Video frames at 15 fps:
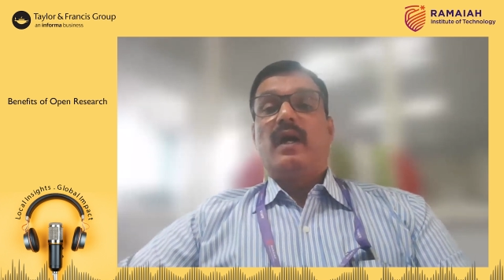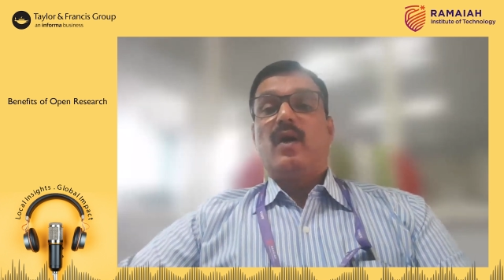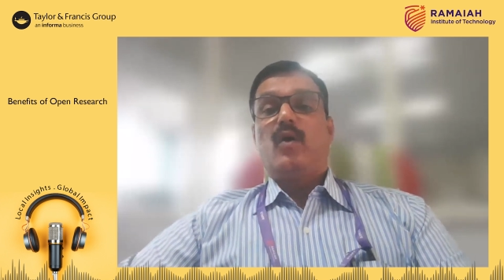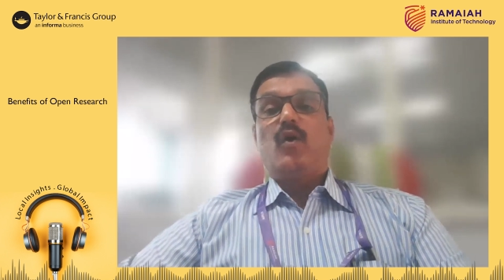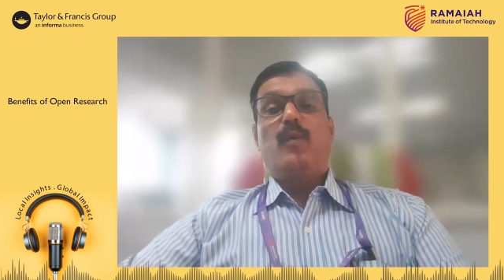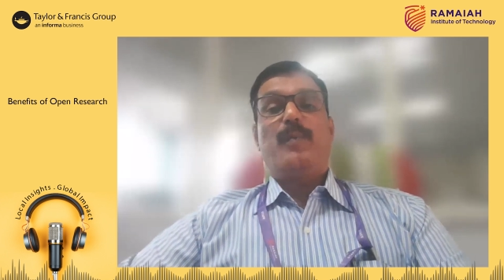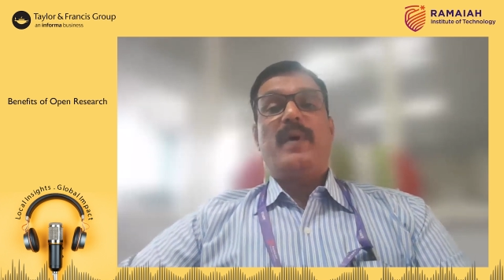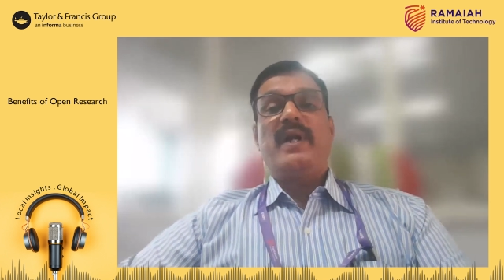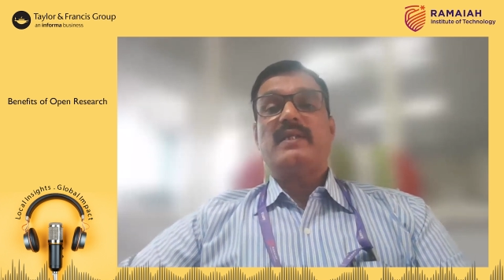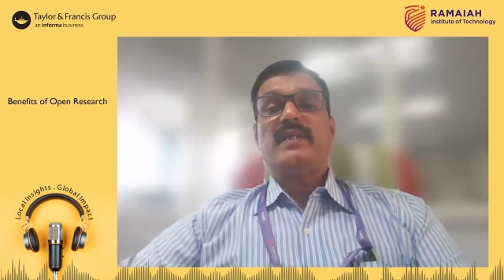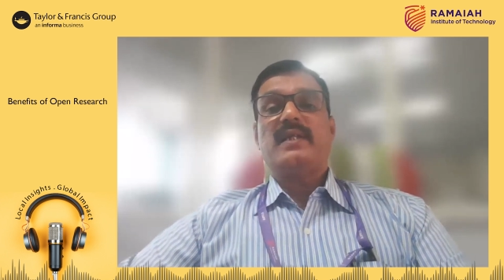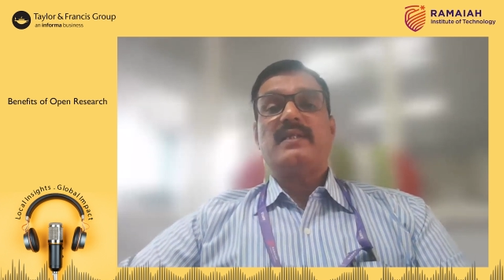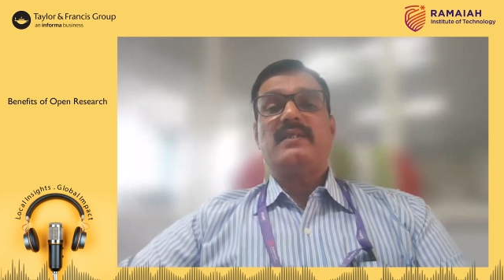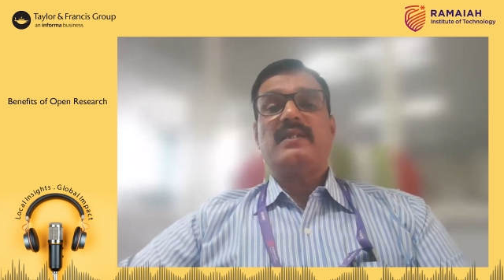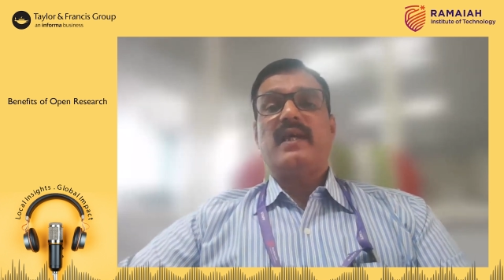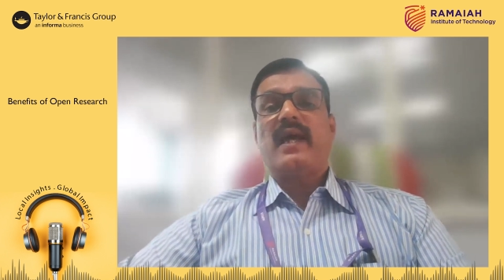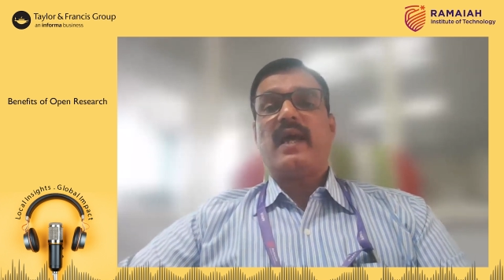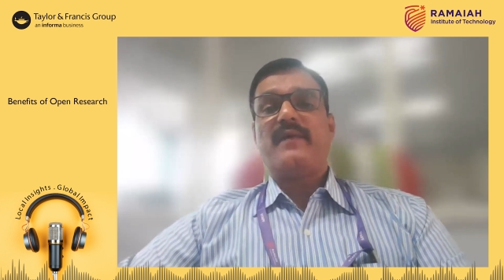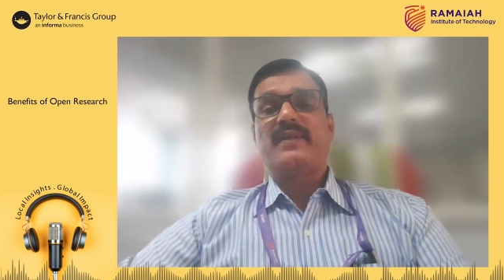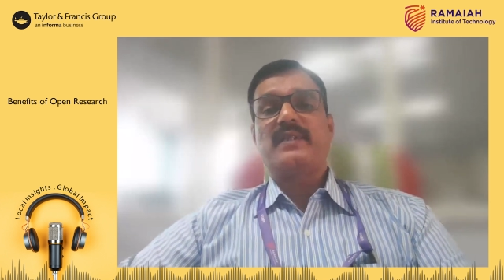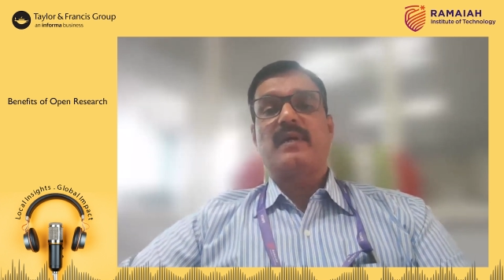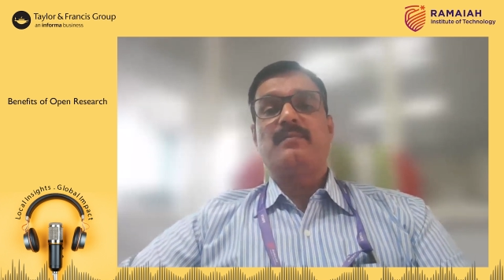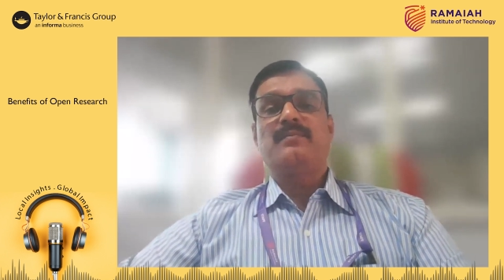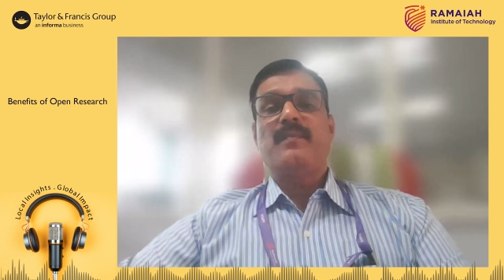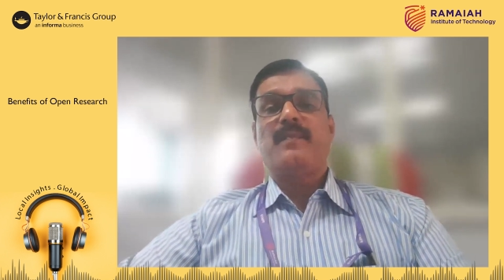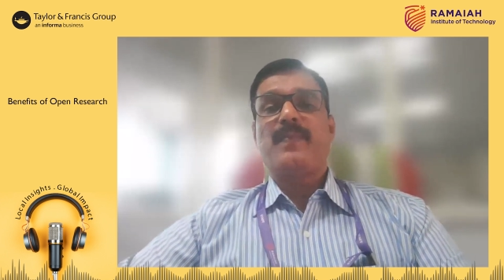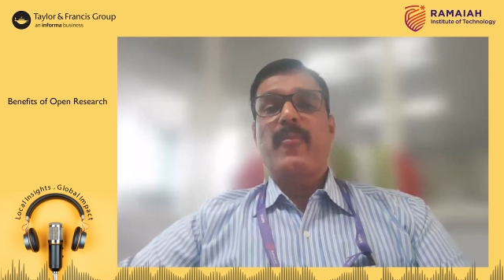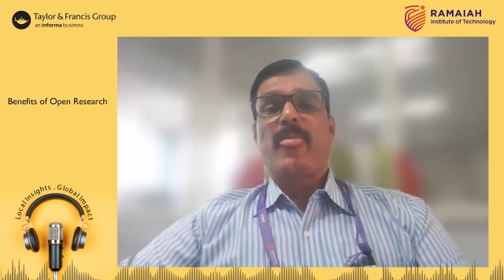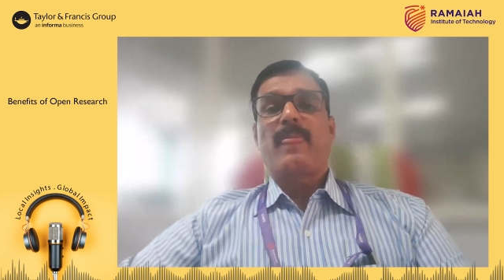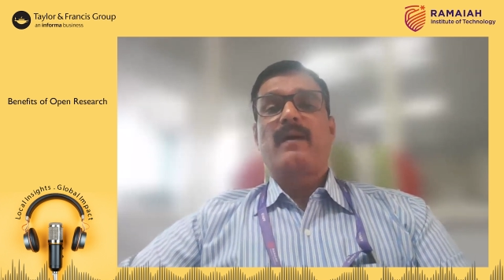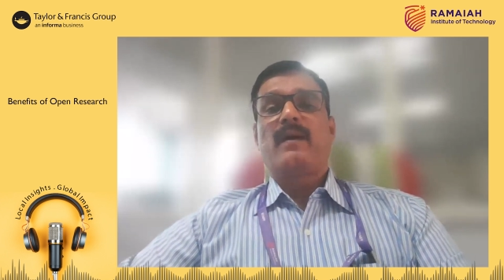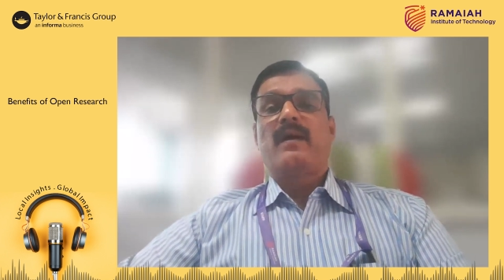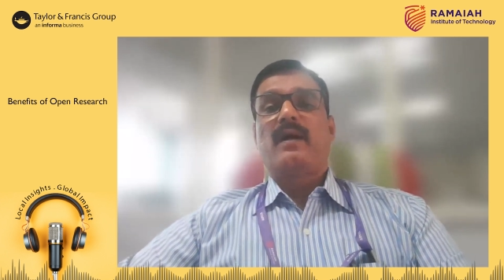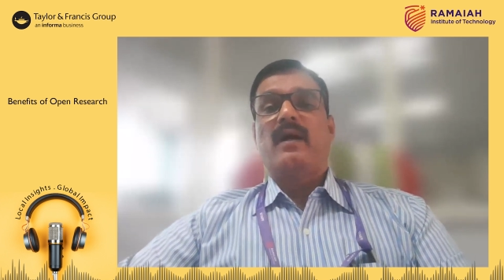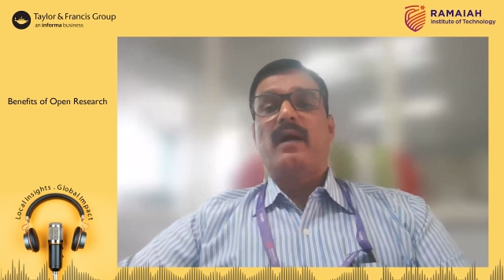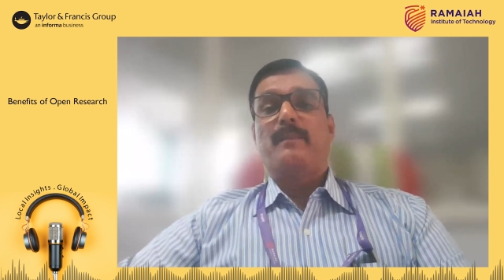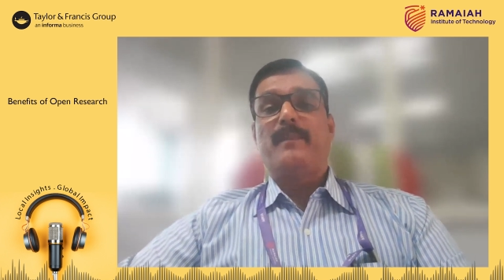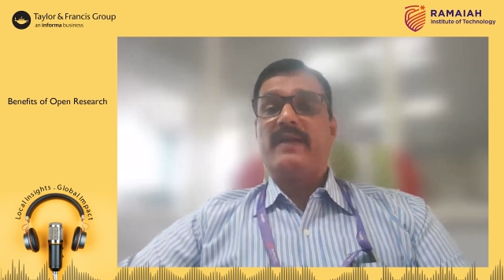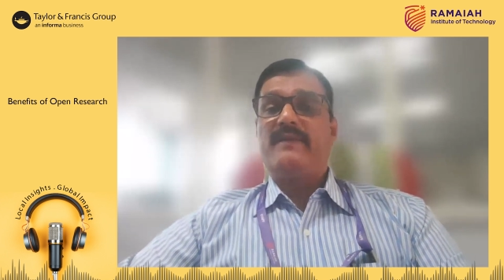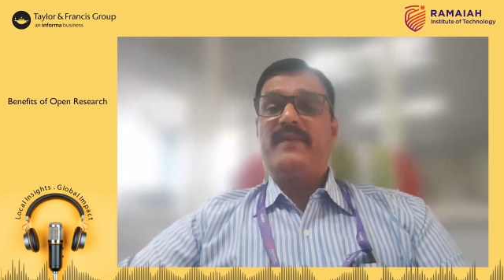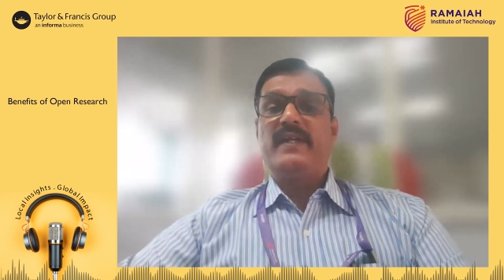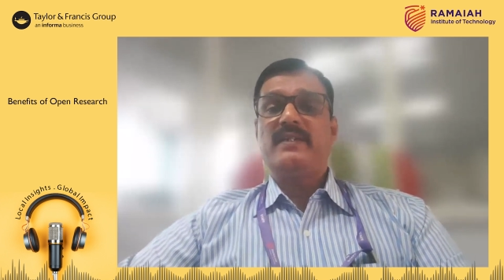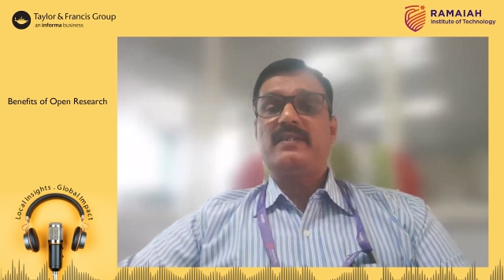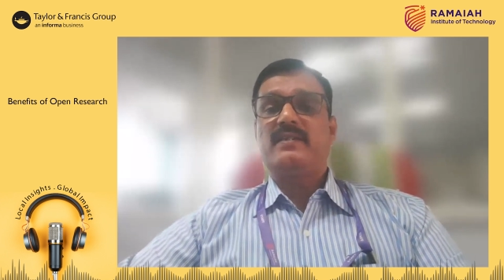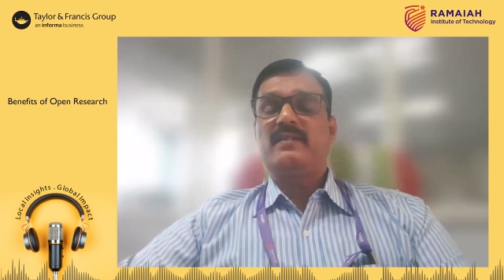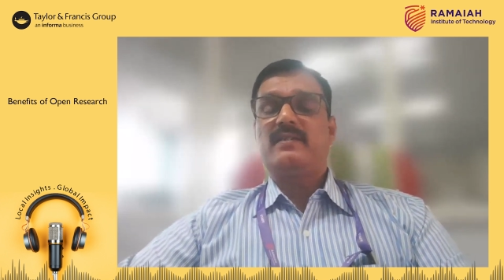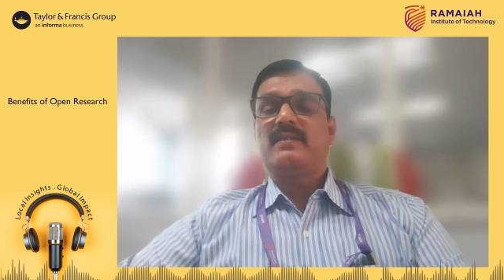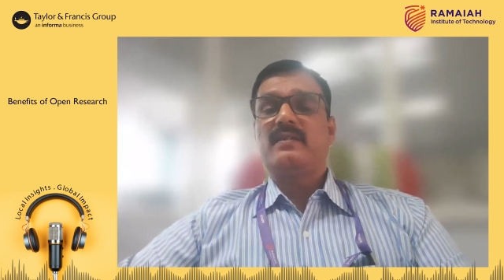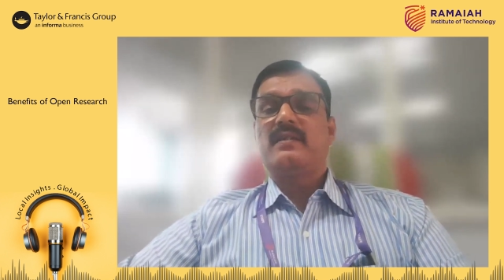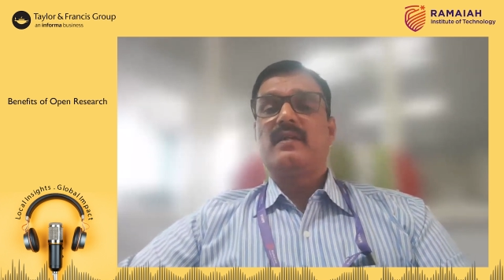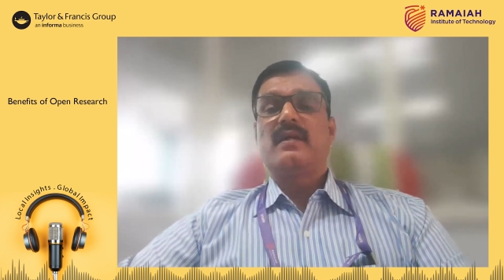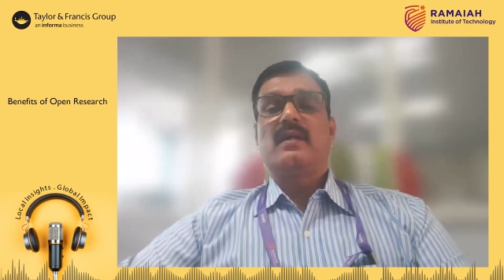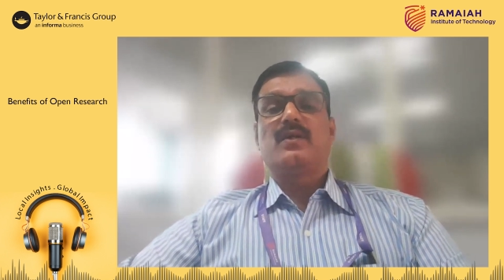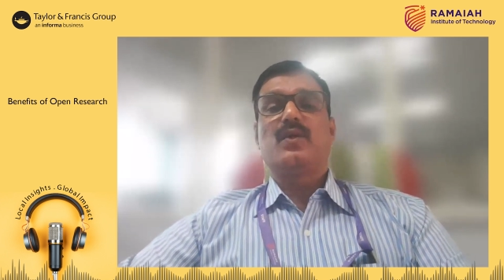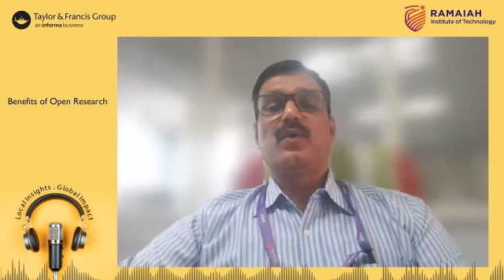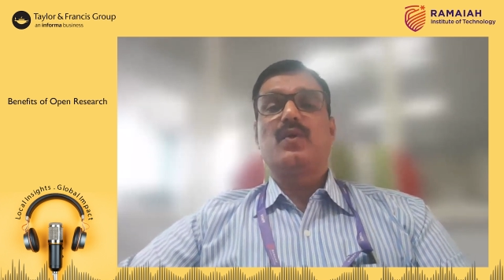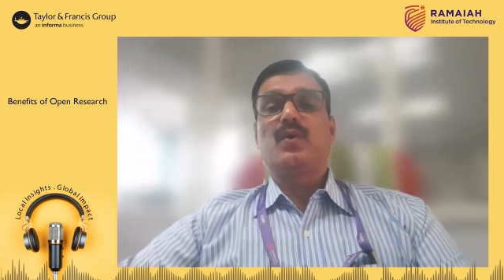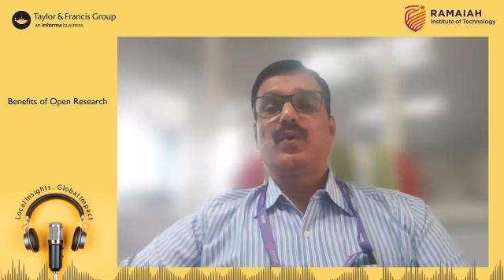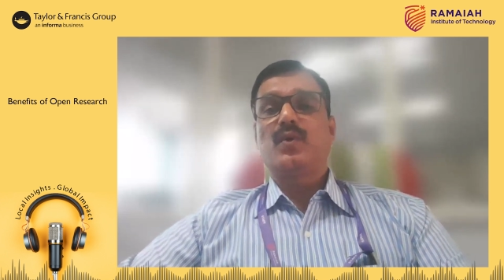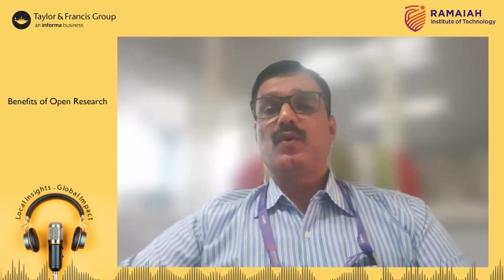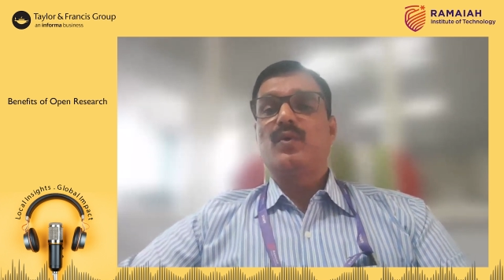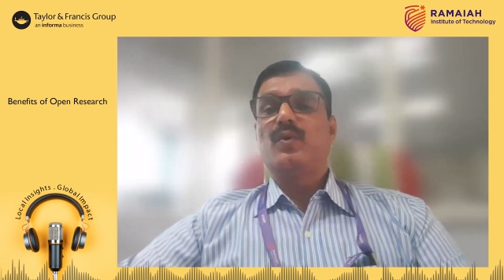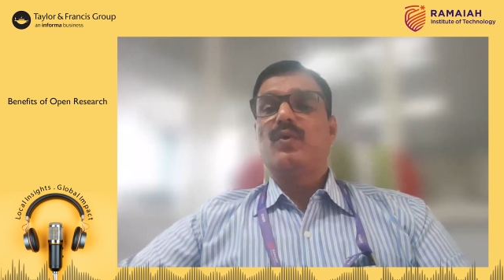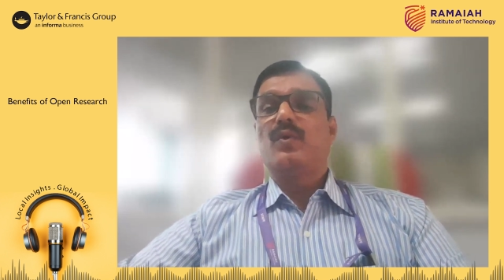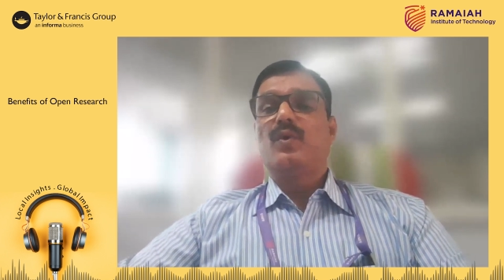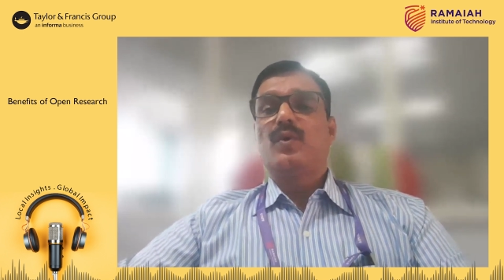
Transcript: Open research have some uh, benefits to,